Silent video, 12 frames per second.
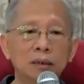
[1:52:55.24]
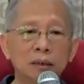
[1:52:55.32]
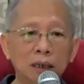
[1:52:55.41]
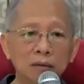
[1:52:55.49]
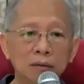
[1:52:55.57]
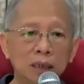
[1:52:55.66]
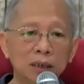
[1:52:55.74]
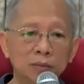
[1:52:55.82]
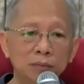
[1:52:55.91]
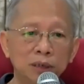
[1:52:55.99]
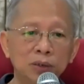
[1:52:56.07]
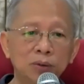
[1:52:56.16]
how can it
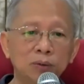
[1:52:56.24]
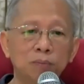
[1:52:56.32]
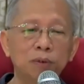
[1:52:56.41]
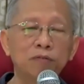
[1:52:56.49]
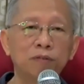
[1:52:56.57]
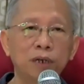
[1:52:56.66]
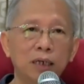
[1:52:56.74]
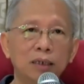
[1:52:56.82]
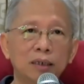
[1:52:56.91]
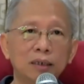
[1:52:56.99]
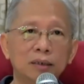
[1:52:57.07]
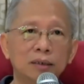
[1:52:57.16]
be so perfect?
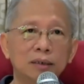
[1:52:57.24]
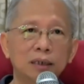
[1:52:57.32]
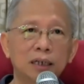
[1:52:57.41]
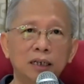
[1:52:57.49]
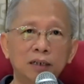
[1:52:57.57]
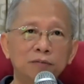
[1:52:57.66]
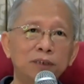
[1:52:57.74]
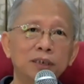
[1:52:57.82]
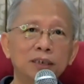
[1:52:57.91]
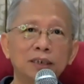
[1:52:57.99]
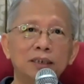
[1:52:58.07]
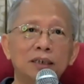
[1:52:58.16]

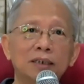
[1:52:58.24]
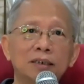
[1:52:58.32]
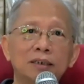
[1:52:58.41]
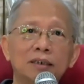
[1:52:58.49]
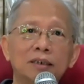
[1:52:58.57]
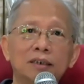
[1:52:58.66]
Everything like